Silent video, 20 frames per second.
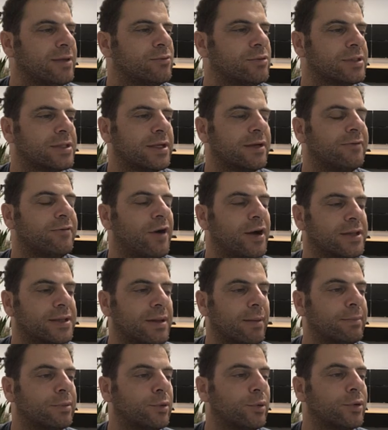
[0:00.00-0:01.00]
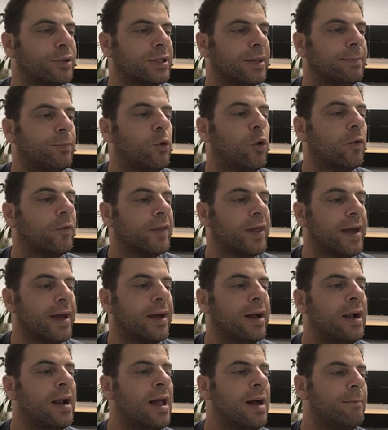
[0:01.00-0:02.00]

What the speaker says: it's going to find some sort of support there,